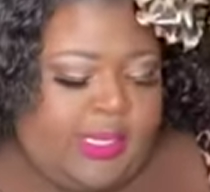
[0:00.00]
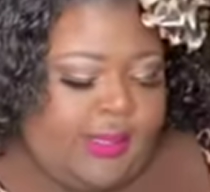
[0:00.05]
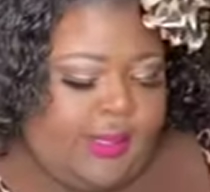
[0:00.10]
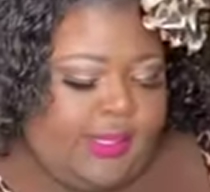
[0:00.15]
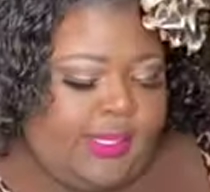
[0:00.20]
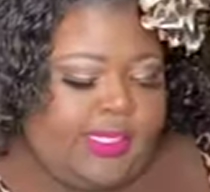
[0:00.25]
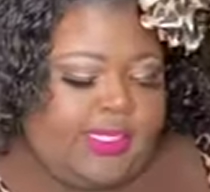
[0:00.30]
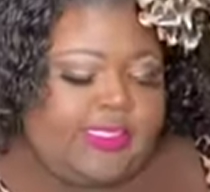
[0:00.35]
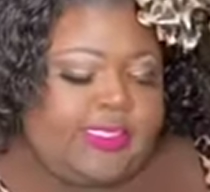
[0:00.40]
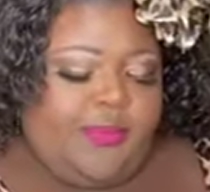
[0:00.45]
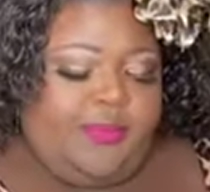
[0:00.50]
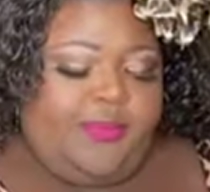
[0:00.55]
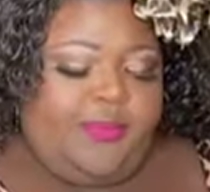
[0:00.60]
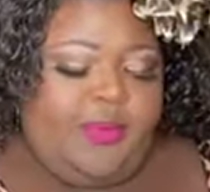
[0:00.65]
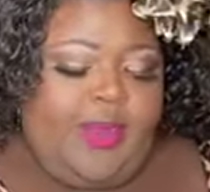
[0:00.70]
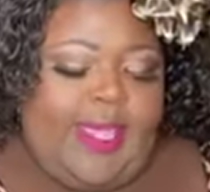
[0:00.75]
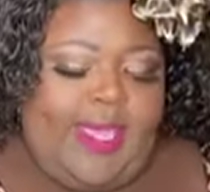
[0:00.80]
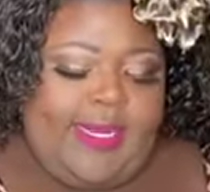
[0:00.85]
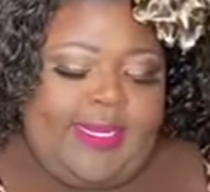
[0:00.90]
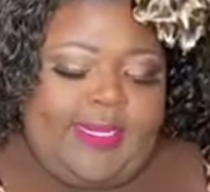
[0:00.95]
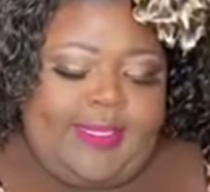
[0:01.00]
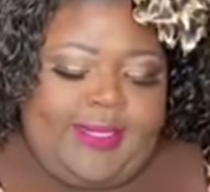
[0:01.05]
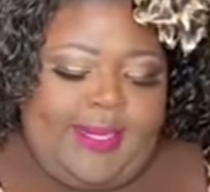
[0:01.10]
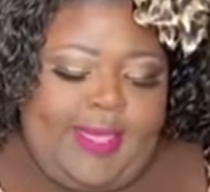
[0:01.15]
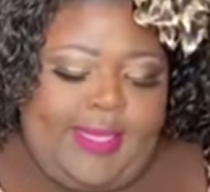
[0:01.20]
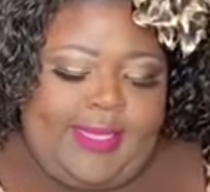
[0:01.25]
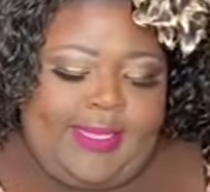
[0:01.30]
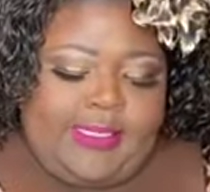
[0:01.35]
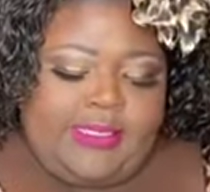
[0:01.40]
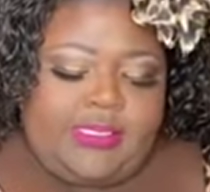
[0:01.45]
It's a Bratty
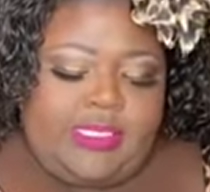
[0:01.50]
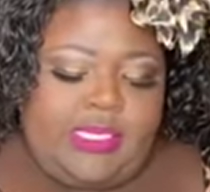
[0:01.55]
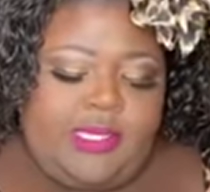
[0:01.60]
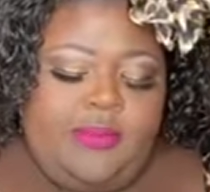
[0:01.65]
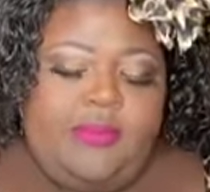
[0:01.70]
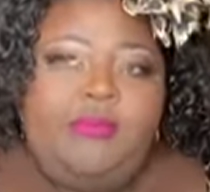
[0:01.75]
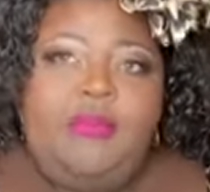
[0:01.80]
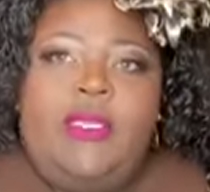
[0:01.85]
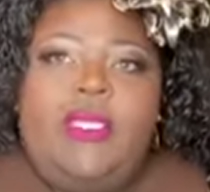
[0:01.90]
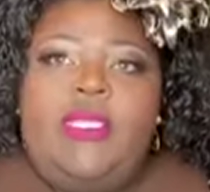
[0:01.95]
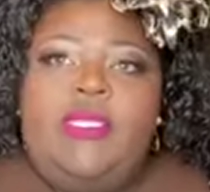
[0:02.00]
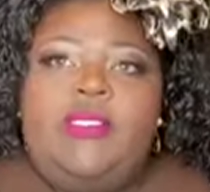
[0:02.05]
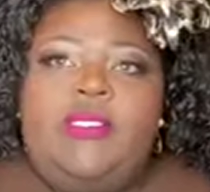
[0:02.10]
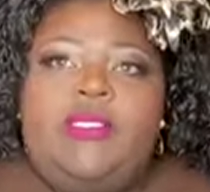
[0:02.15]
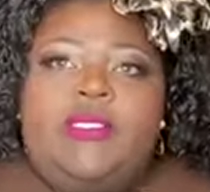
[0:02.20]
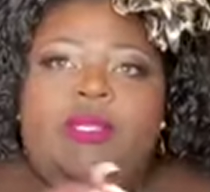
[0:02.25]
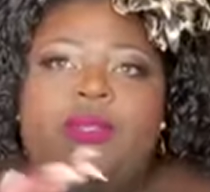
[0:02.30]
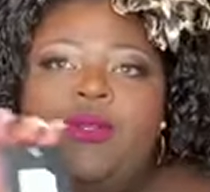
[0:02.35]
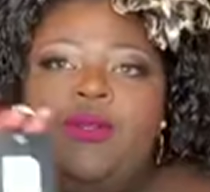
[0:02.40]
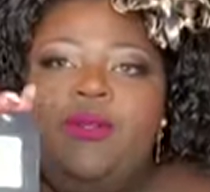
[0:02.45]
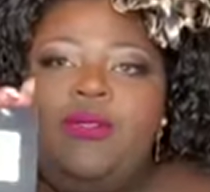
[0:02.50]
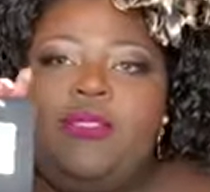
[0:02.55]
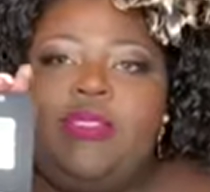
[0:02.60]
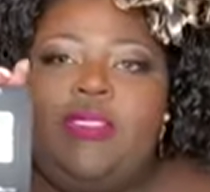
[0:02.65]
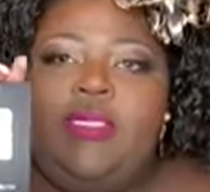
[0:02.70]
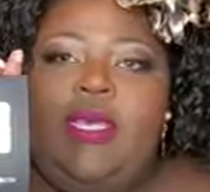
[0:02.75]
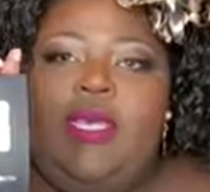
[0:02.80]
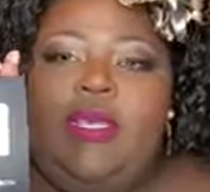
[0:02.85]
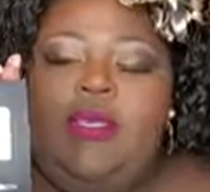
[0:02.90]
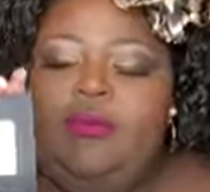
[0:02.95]
Knight midi skirt
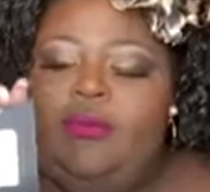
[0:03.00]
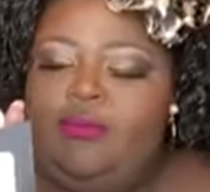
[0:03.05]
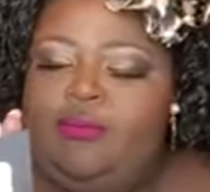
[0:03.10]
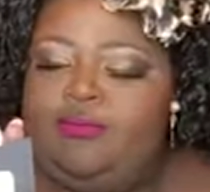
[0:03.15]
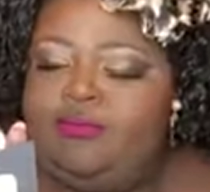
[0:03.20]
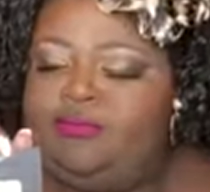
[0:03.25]
set.